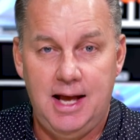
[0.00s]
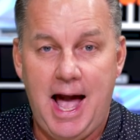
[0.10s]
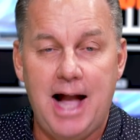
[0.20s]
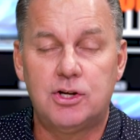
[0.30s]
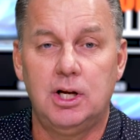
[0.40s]

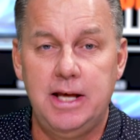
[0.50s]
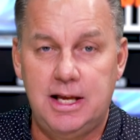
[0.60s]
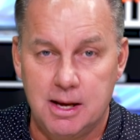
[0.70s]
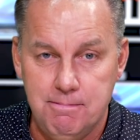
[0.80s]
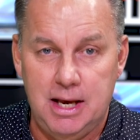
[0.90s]
actually
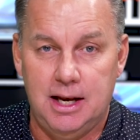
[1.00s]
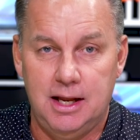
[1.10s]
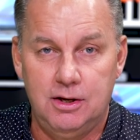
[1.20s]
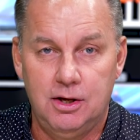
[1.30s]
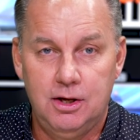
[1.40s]

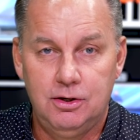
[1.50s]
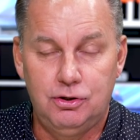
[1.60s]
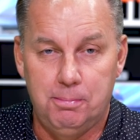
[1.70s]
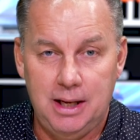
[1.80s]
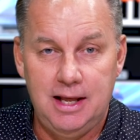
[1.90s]
committed
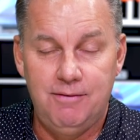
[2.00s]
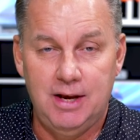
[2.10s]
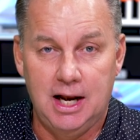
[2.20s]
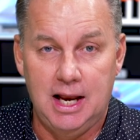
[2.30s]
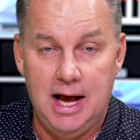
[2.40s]
to
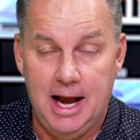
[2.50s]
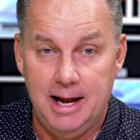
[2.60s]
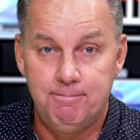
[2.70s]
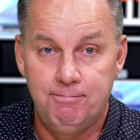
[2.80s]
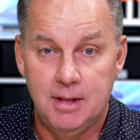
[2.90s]
believing a lie.